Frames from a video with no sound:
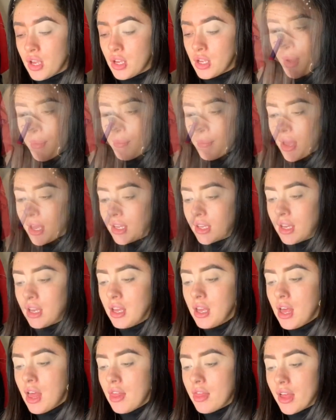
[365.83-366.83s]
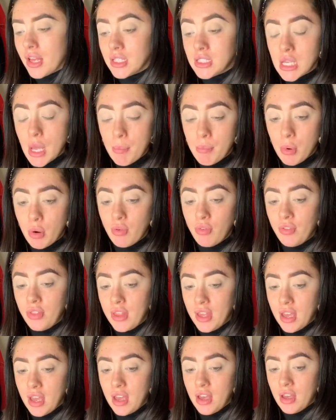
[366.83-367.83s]
I'm back. That's both the
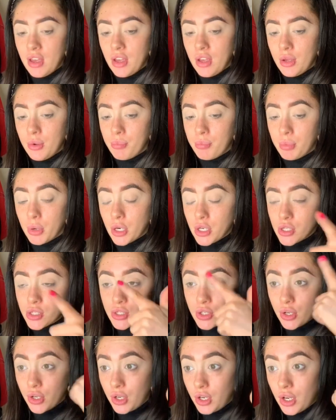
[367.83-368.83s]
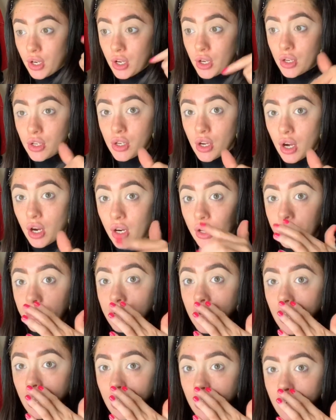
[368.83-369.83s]
uh, brows now carved
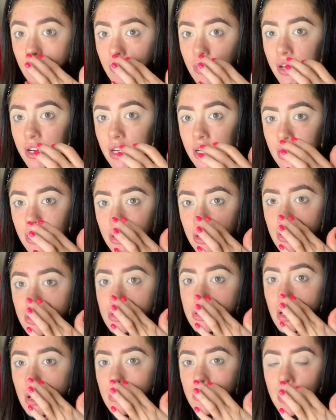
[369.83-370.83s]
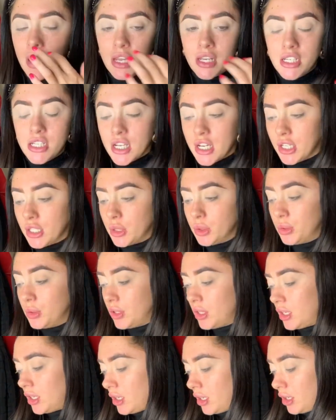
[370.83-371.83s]
and ready to do some eyeshadow.
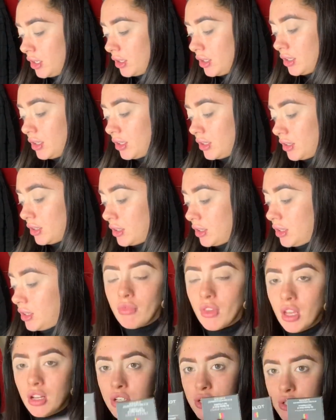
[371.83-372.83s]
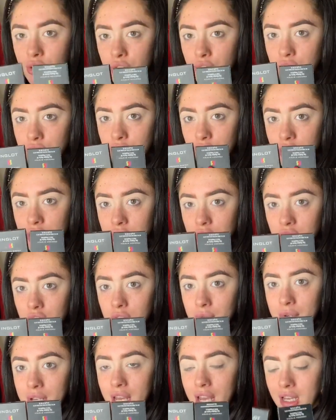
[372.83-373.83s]
I'm just going to use these two
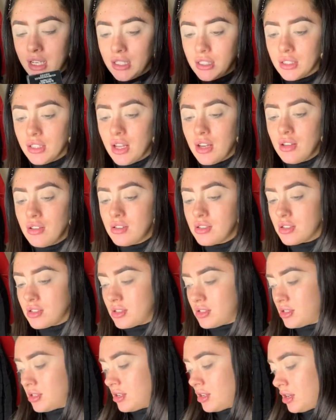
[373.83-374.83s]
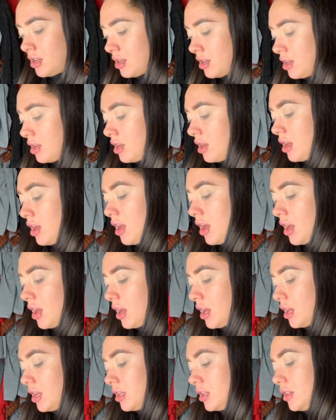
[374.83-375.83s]
wee Inglots
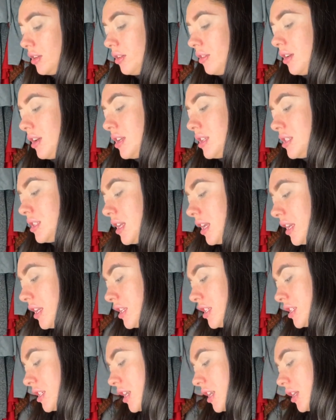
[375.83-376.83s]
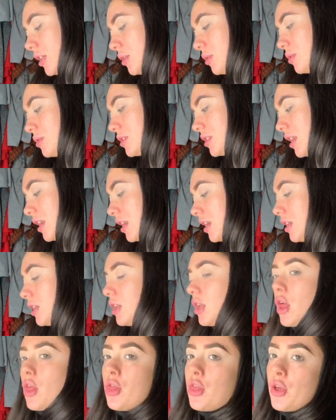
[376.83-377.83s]
uh, as eyeshadows and
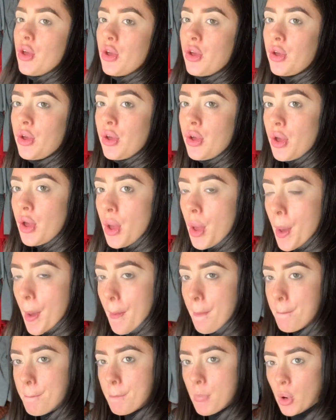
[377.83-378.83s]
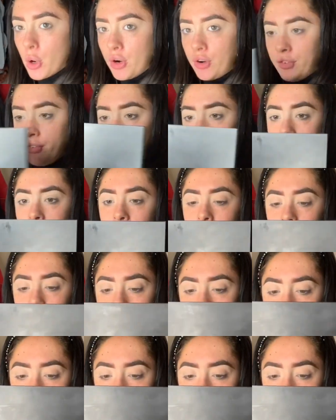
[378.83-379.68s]
the Morphe